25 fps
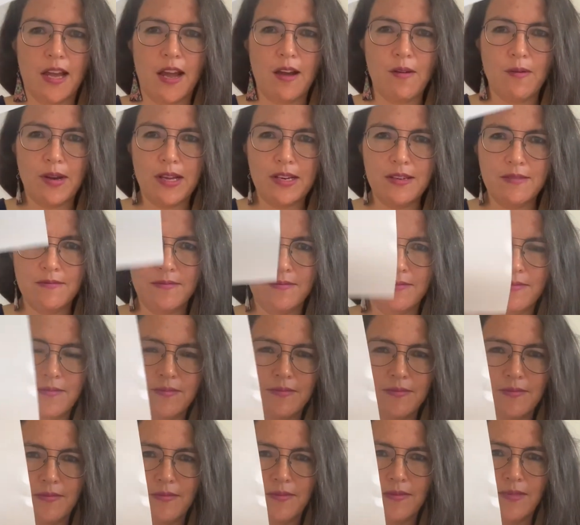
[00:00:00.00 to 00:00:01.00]
one?
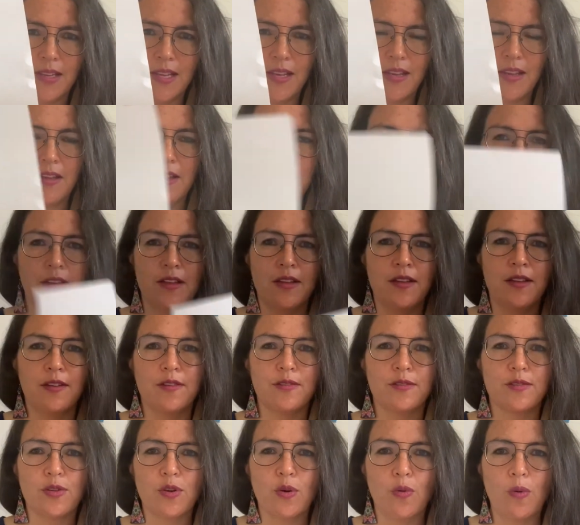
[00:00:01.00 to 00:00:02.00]

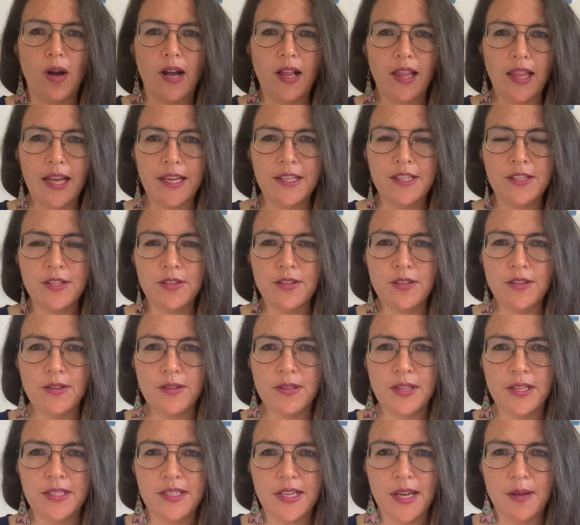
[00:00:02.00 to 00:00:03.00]
So while I do
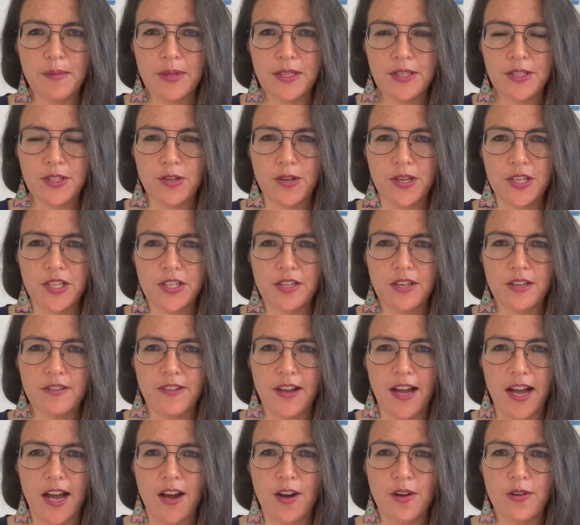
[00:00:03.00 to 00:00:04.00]
the demonstration of
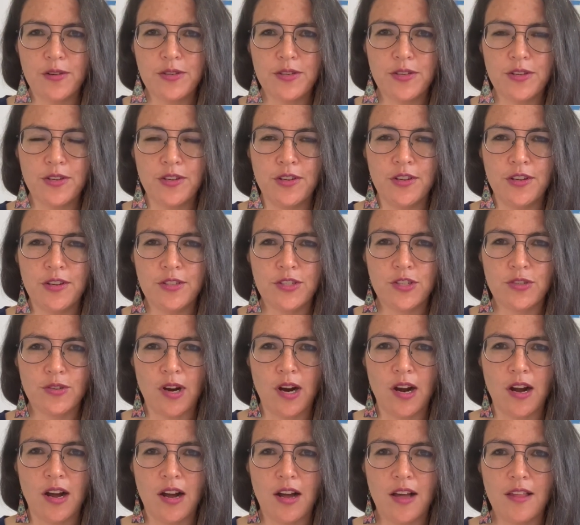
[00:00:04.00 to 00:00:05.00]
how to
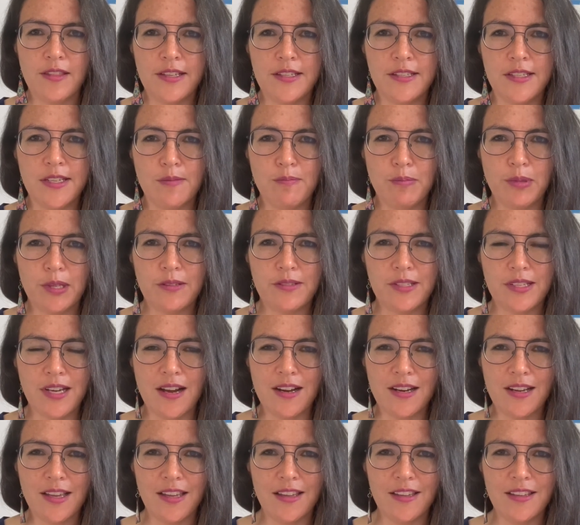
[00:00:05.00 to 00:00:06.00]
draw the
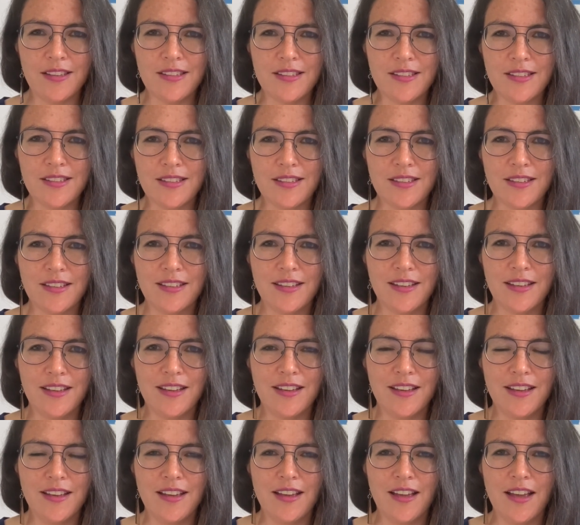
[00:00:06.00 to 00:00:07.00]
Diplodocus,
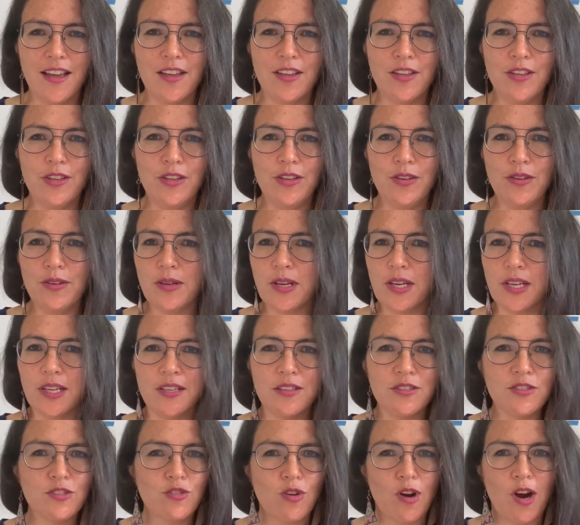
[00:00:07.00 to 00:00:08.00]
you
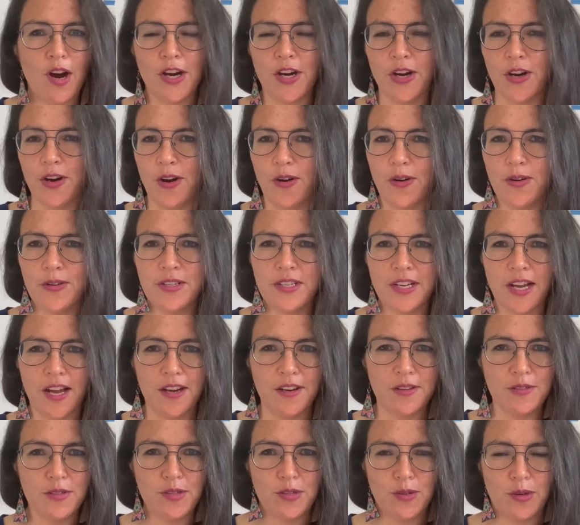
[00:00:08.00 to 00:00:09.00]
can draw your own
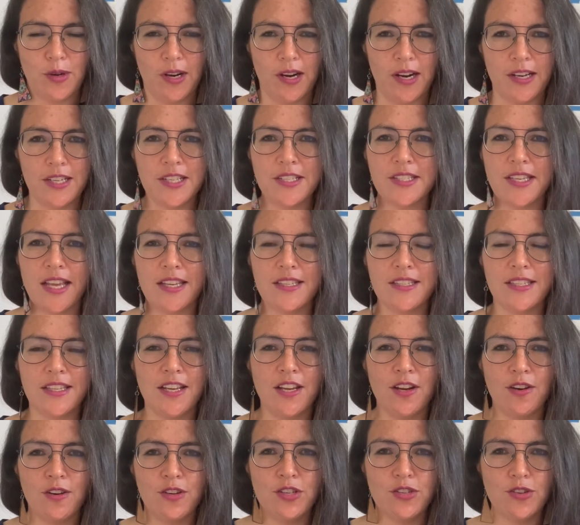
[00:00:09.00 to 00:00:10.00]
dinosaur. I just ask that
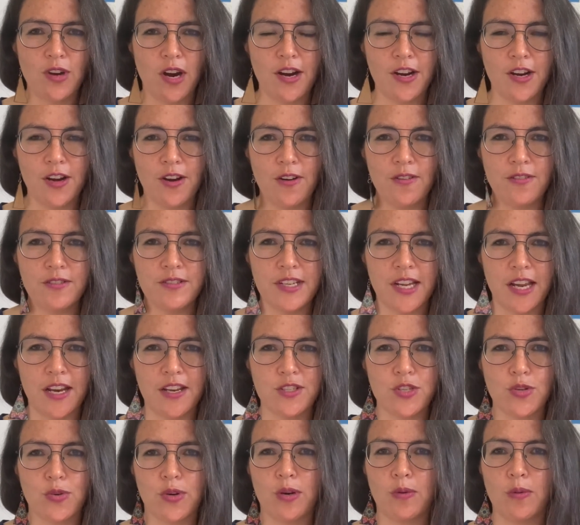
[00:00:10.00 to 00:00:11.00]
you draw your own
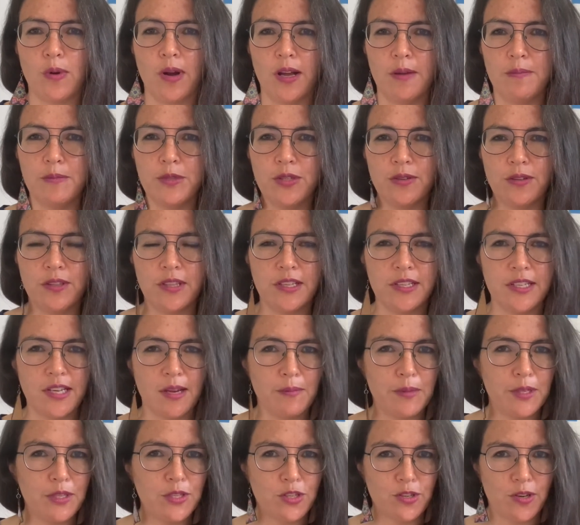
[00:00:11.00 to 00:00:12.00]
dinosaur while I'm doing the
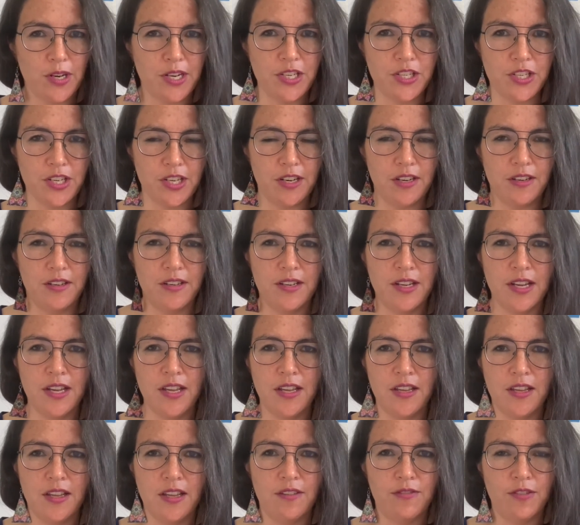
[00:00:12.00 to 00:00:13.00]
demonstration,
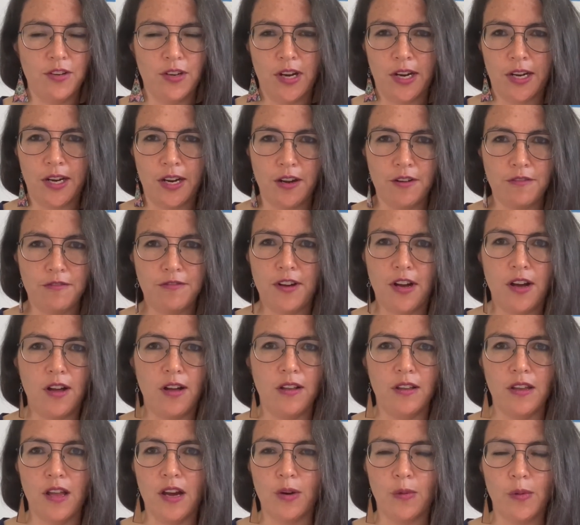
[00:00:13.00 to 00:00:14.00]
if you're not going to follow
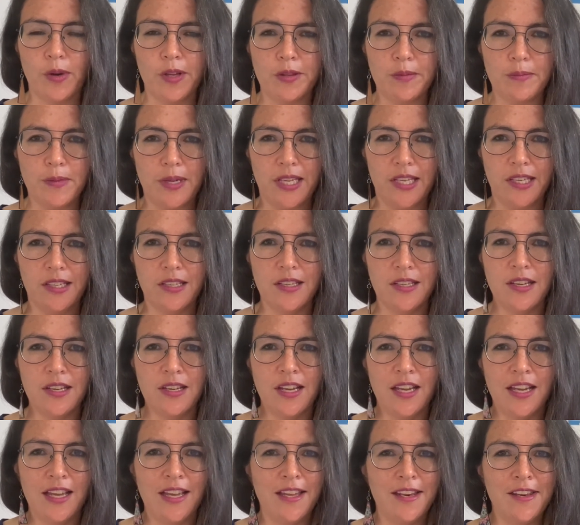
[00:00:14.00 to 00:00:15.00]
along with me.
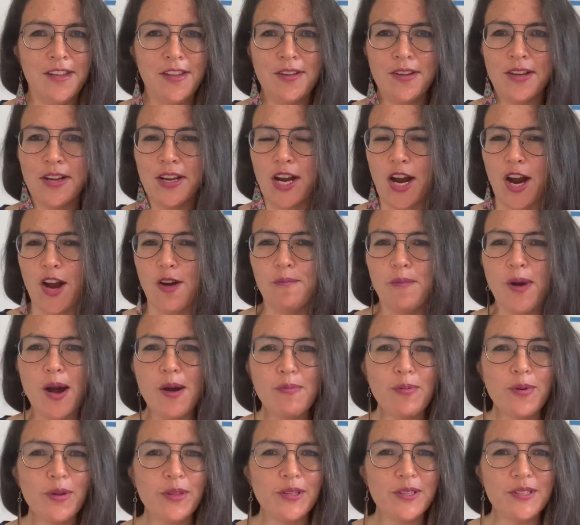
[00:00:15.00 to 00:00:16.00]
And you can come
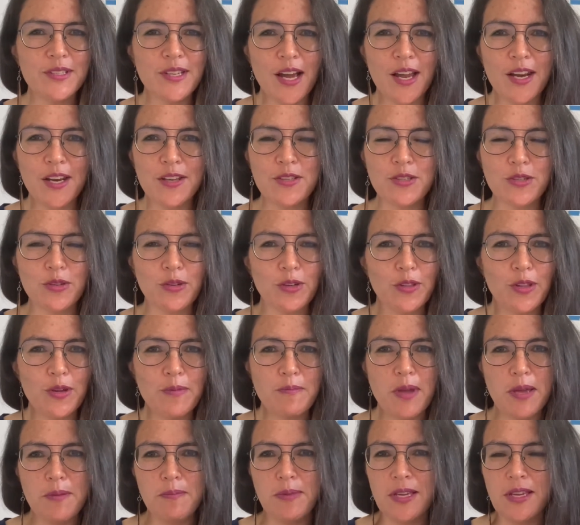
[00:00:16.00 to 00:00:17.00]
up with a dinosaur that
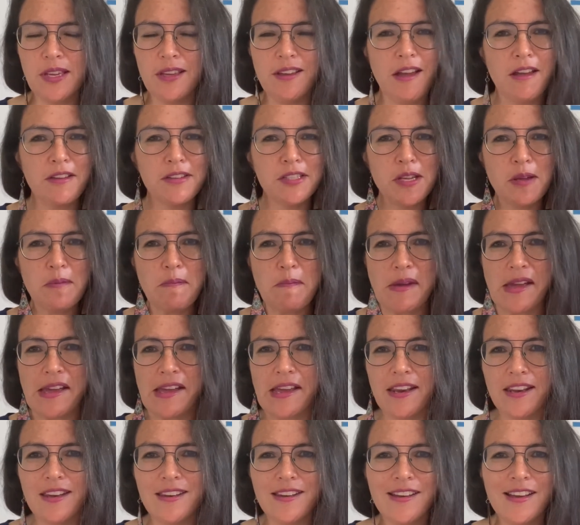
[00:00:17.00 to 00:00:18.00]
maybe hasn't
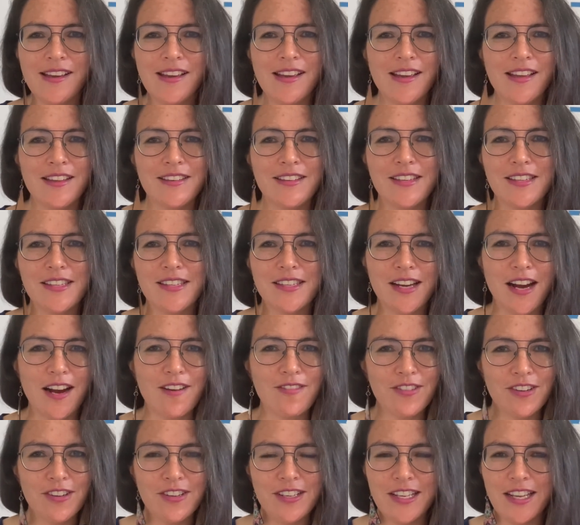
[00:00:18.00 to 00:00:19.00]
been
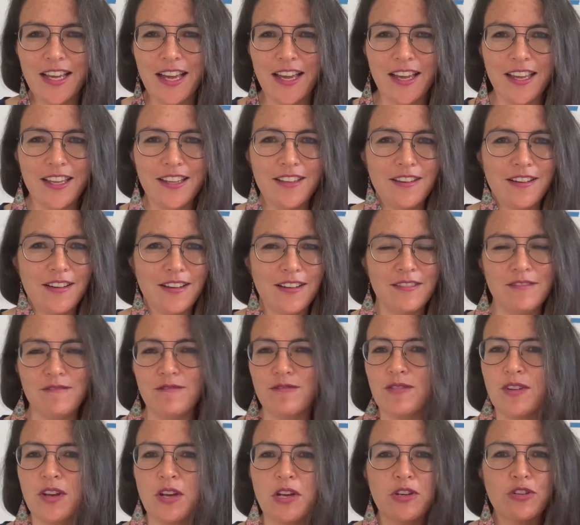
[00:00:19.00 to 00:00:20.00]
discovered yet. You
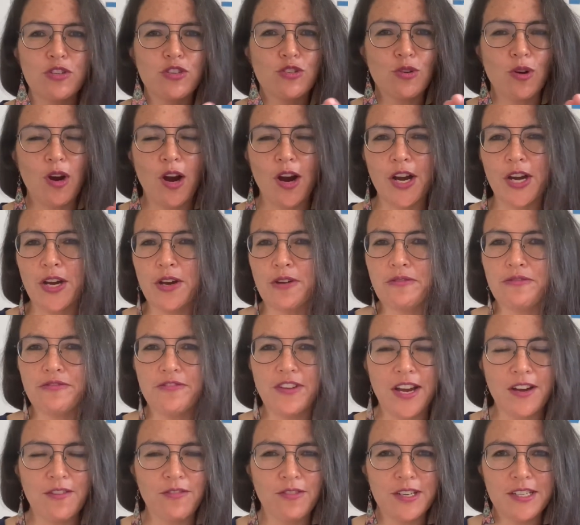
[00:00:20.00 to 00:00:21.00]
can draw your
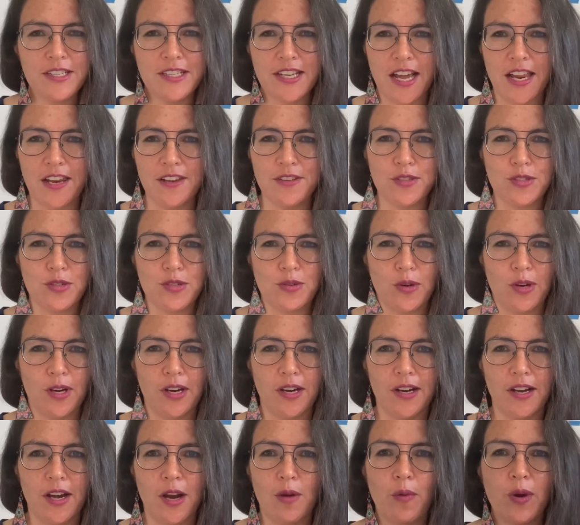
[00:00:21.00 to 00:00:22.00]
favorite dinosaur.
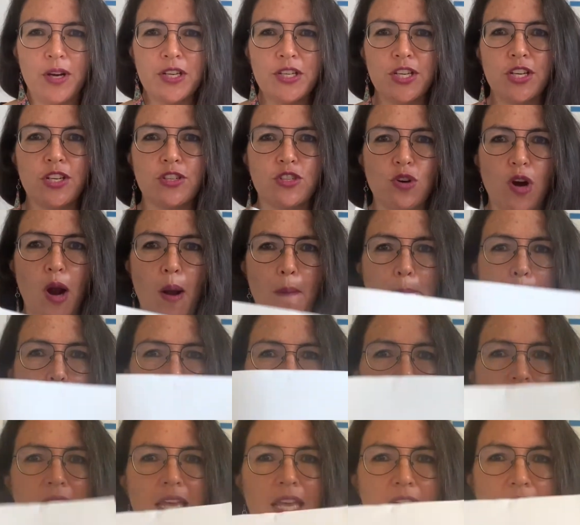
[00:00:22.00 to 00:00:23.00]
And I want you to draw
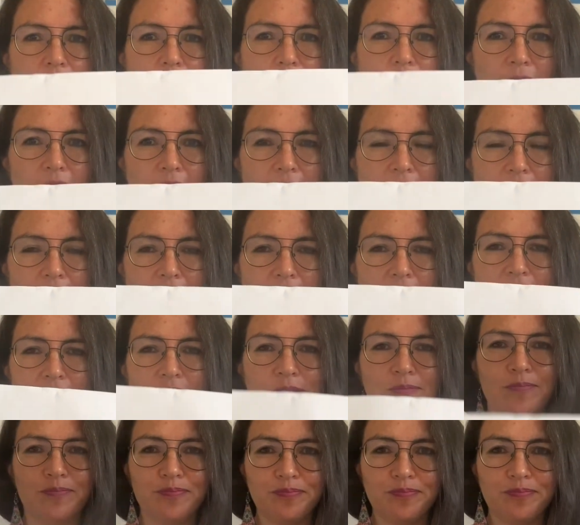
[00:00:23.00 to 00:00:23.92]
big, okay?